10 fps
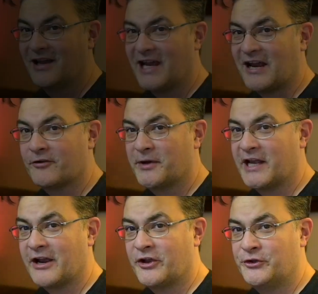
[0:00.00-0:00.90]
Hey everybody,
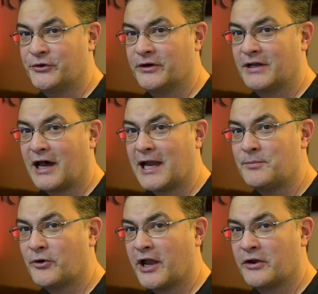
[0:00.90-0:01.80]
how are you doing? I'm
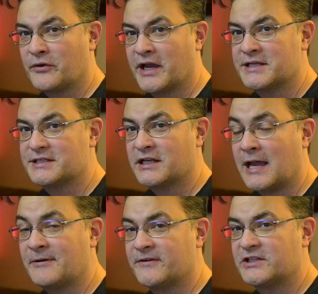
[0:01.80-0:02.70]
Brian Rice and I'm
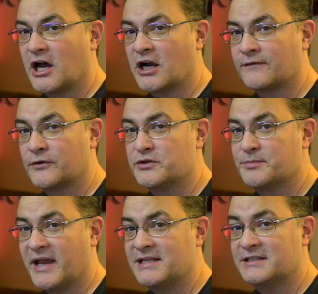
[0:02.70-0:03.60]
a photographer who's
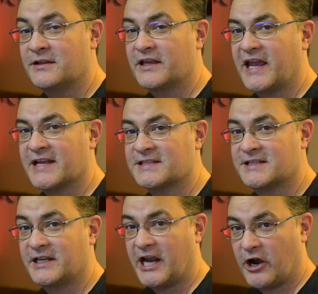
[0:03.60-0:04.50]
based in the Kansas
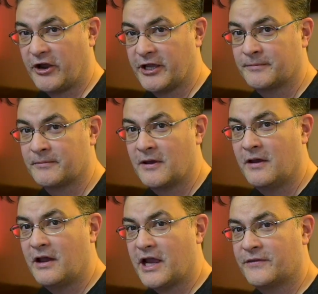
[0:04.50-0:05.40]
City area.
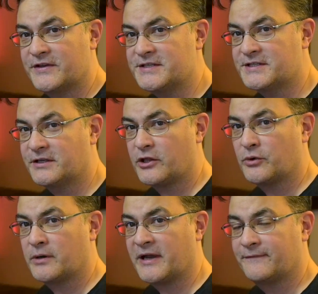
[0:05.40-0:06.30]
And this is another
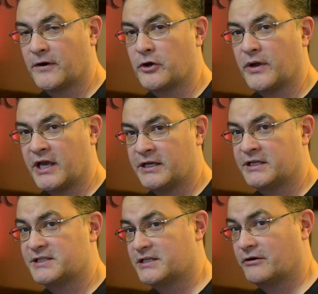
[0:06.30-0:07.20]
one of my photo editing
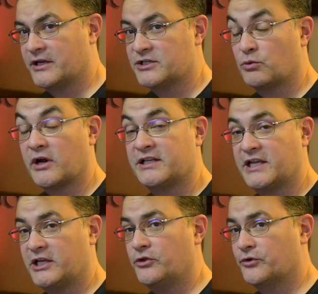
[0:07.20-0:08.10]
series where I
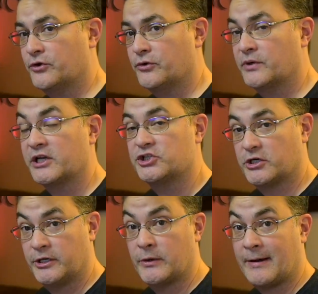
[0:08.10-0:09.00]
take you through and I show
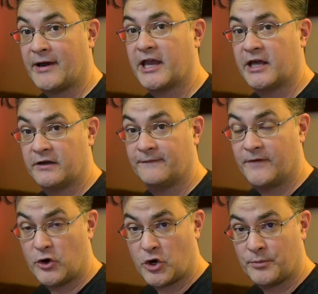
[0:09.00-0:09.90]
you how I edit a
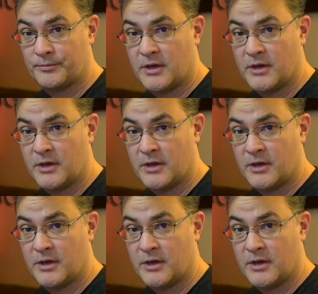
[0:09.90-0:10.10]
photo.